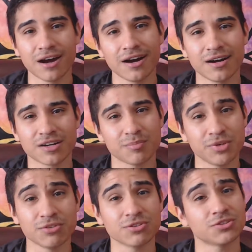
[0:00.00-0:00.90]

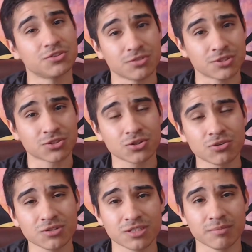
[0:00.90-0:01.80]
computer to
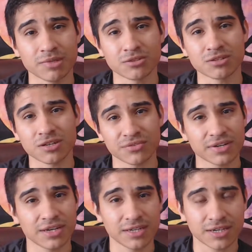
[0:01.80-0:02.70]
control in the middle of
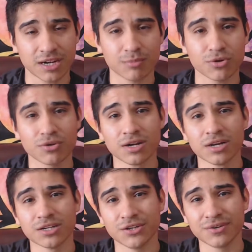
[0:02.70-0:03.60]
a combo.
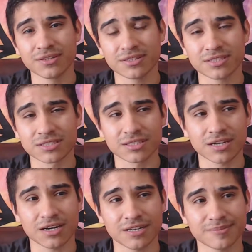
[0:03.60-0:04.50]
Doing this
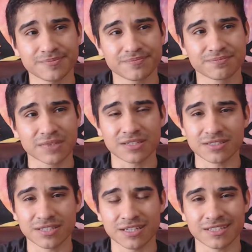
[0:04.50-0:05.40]

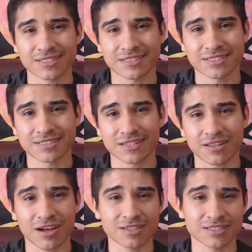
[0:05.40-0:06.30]
because it's
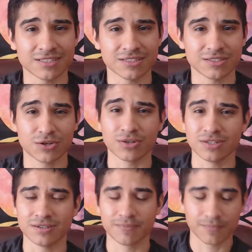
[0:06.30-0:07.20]
locked in going.
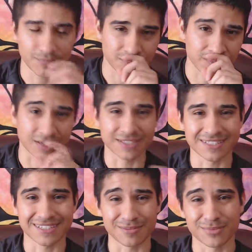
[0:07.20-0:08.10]
Because
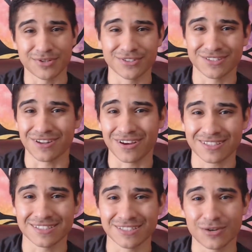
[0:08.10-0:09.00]
the computer is locked
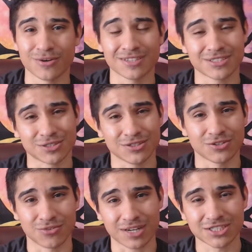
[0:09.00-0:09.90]
into going a certain
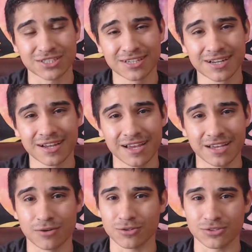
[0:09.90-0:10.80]
direction, and
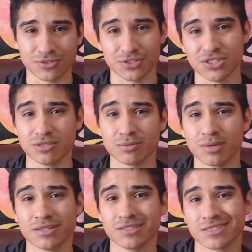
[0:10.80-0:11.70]
also the shield
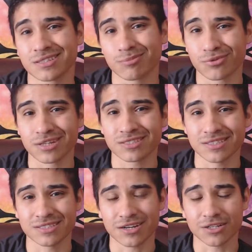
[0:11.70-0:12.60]
button is compressed the
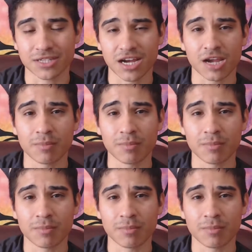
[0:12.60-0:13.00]
entire time,